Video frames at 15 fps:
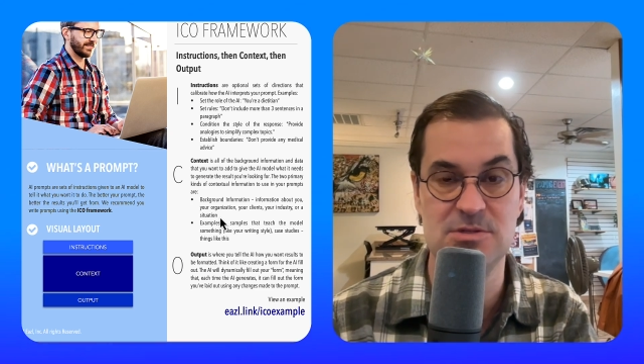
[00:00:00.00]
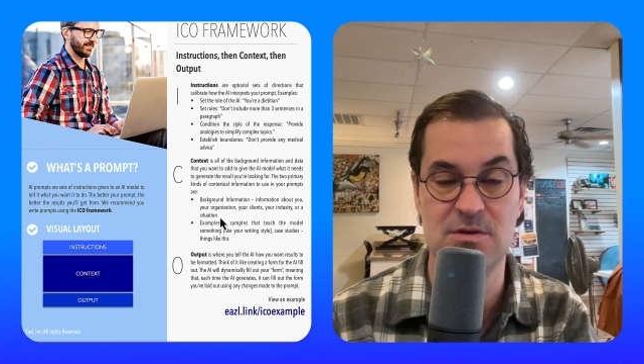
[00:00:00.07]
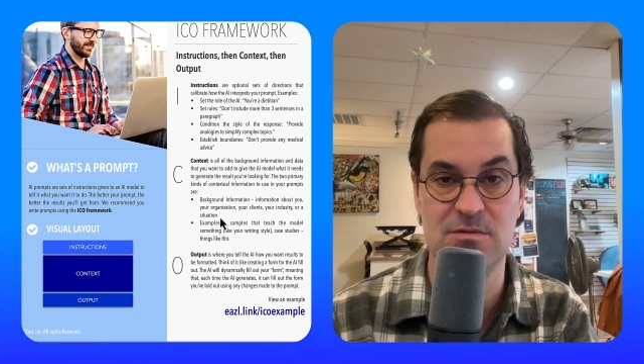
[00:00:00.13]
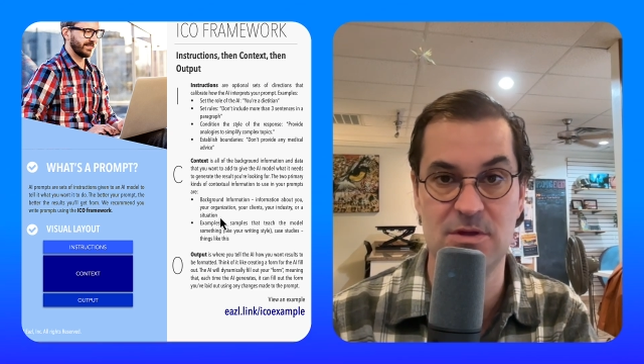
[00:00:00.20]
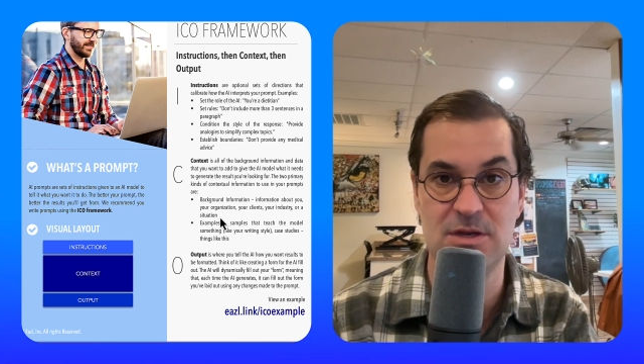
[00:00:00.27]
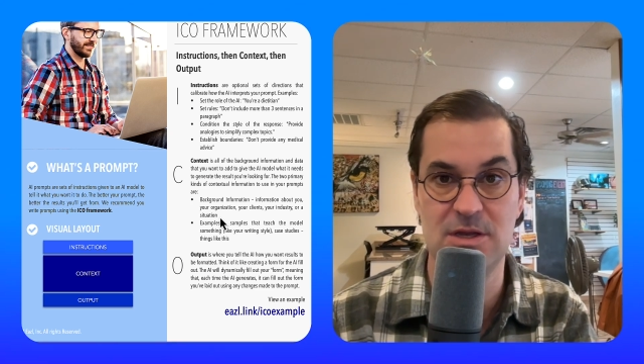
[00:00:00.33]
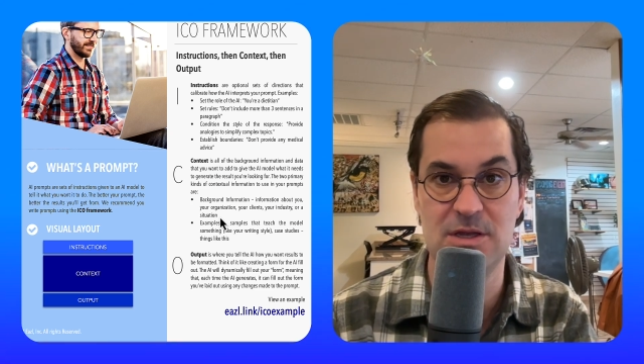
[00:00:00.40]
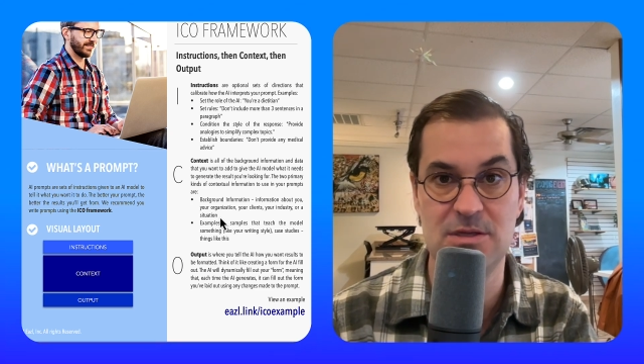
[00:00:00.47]
of
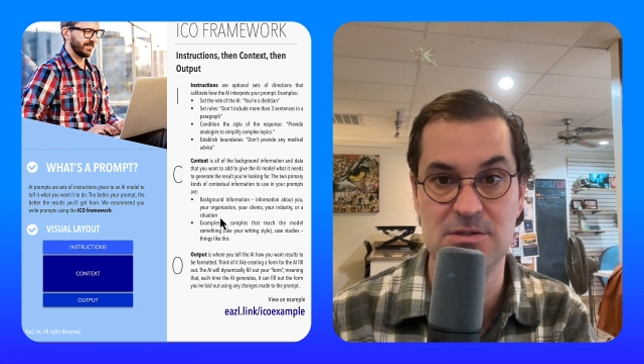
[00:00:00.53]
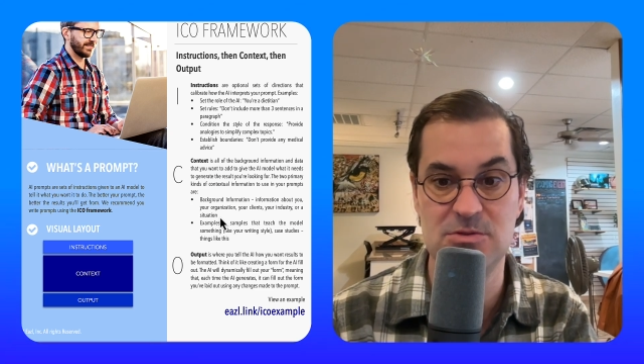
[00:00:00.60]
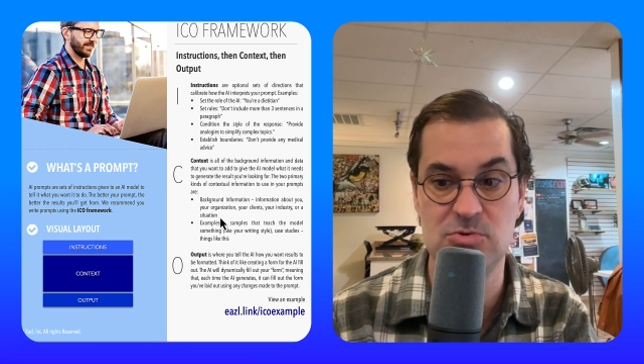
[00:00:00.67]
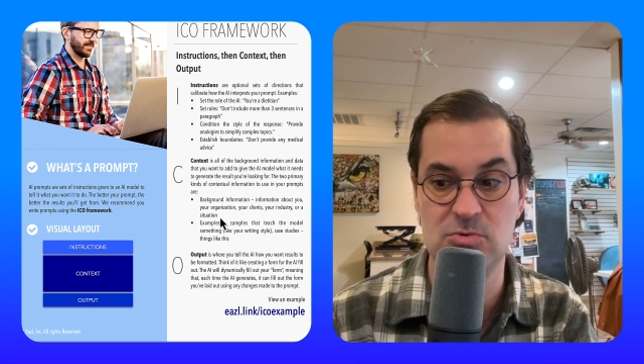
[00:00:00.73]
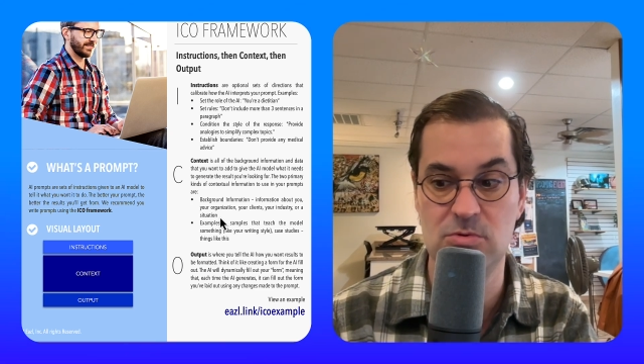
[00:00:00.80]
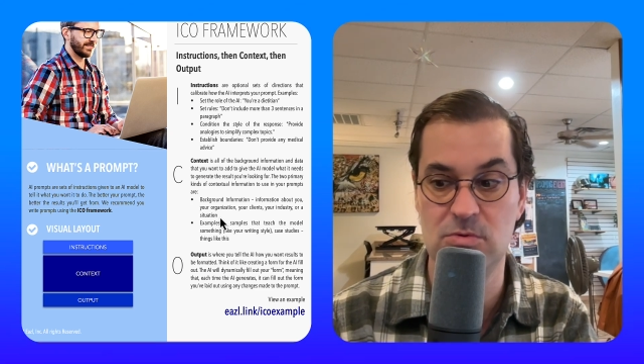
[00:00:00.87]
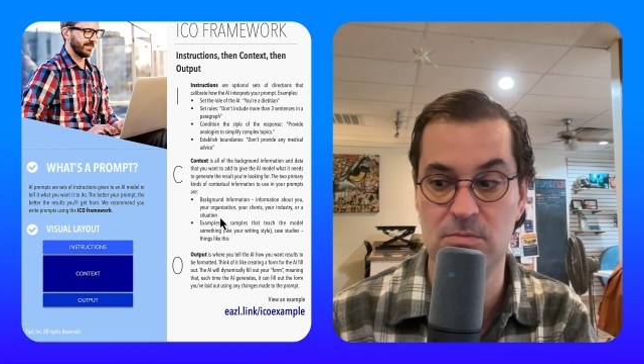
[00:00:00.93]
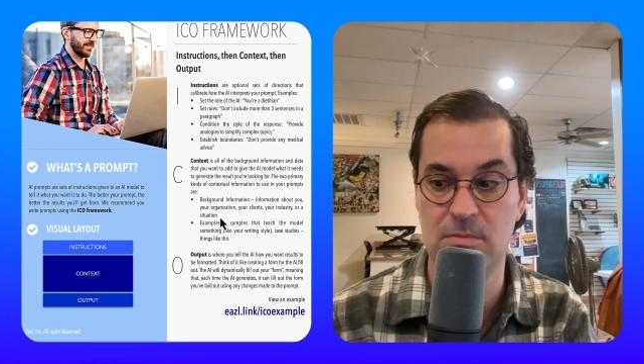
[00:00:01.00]
it
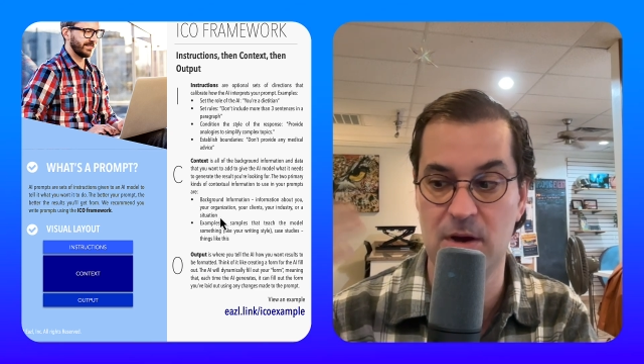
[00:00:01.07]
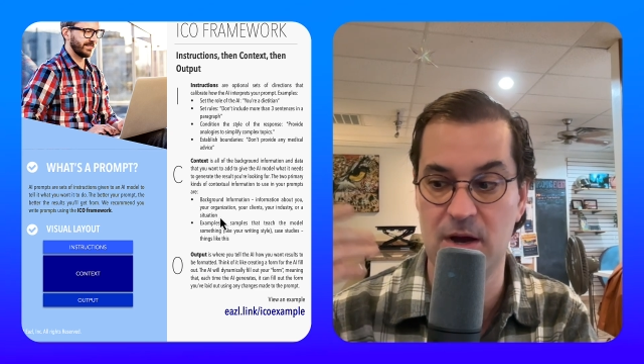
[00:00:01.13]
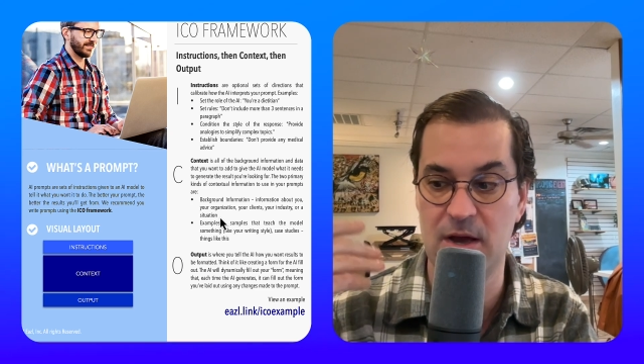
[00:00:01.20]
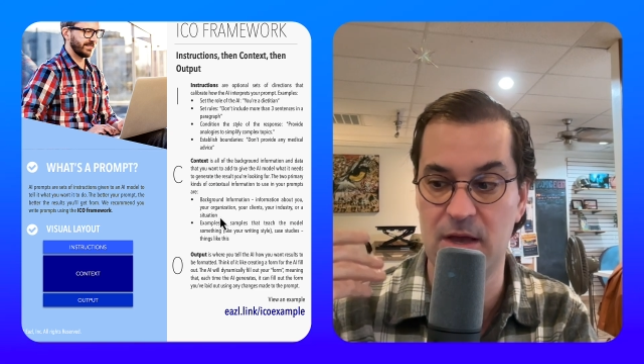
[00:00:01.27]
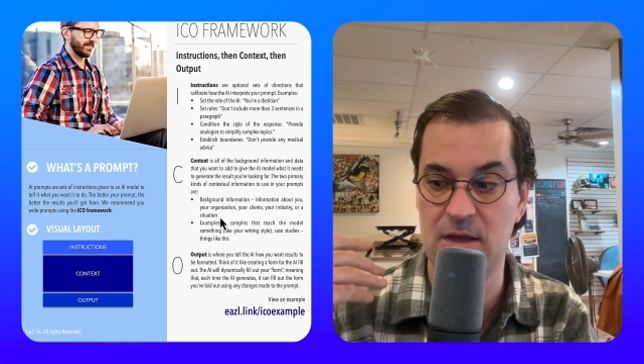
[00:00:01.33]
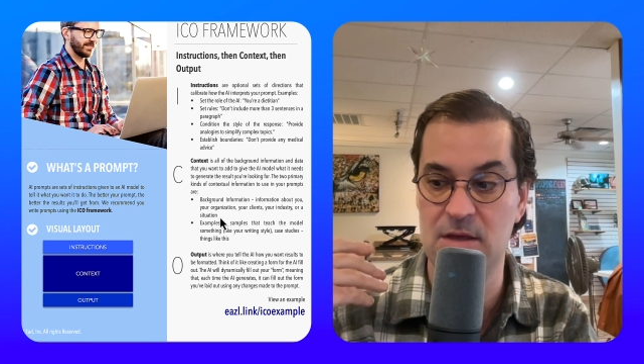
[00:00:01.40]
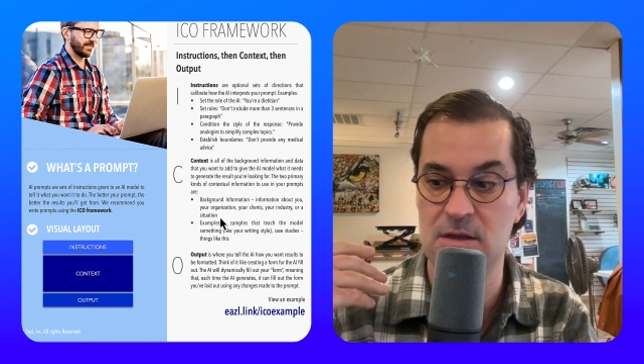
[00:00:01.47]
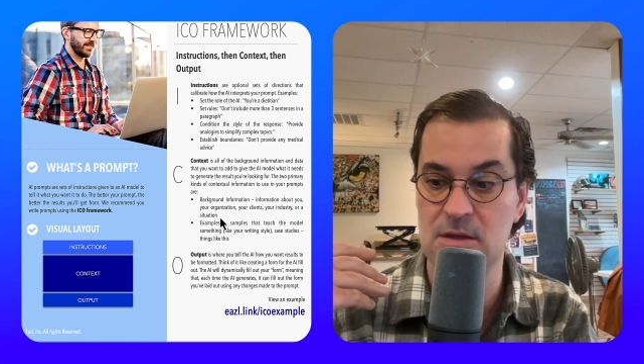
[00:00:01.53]
into
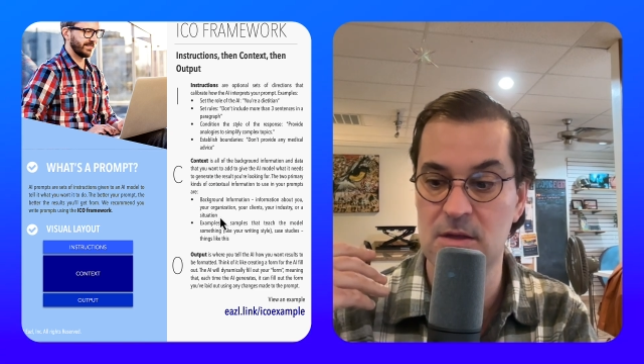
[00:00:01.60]
my